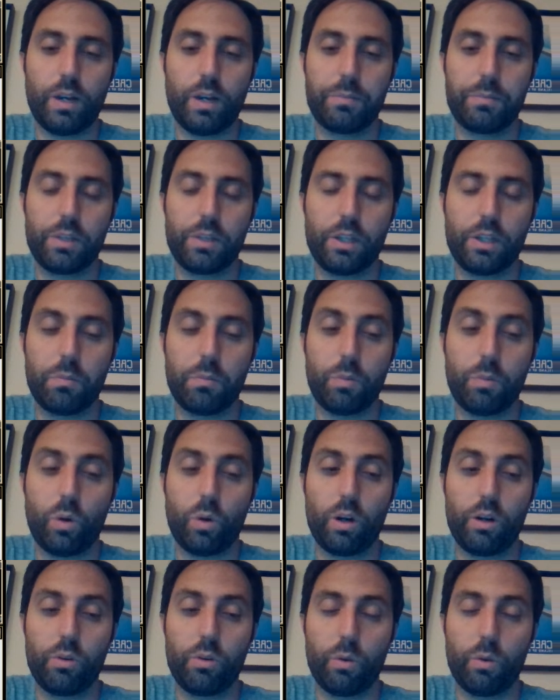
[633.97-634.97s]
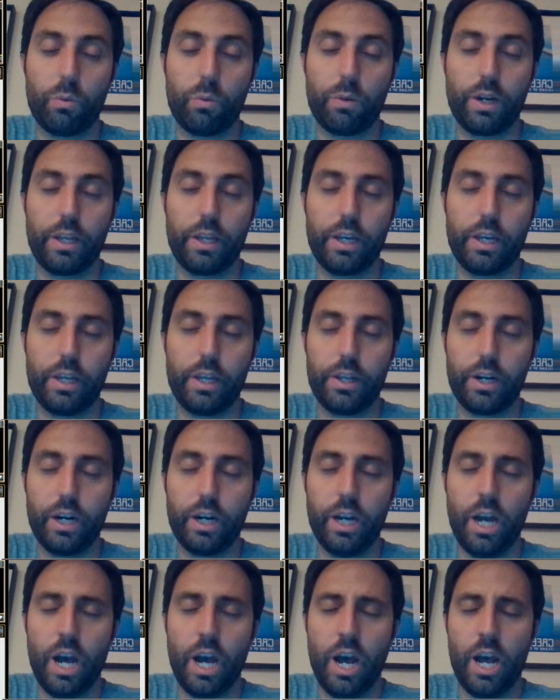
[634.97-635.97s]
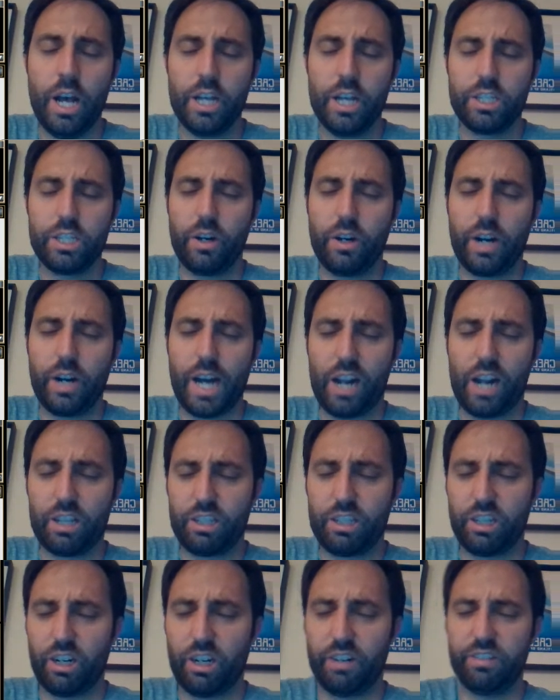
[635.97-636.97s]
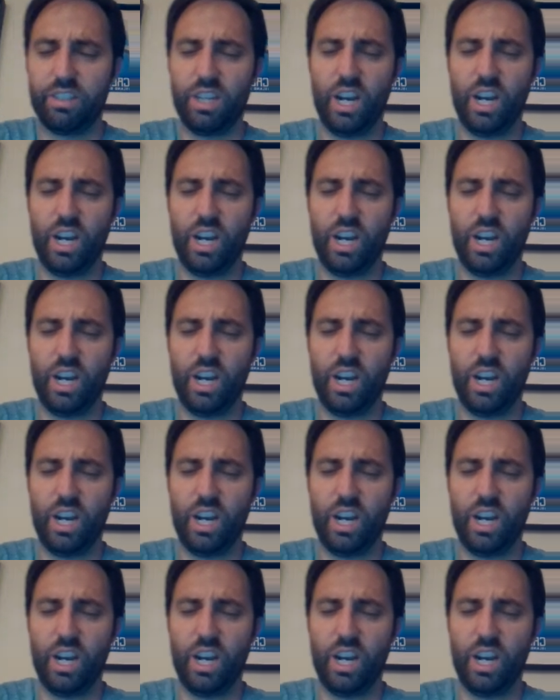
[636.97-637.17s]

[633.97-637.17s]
empty their board one way or the other, so it kind of serves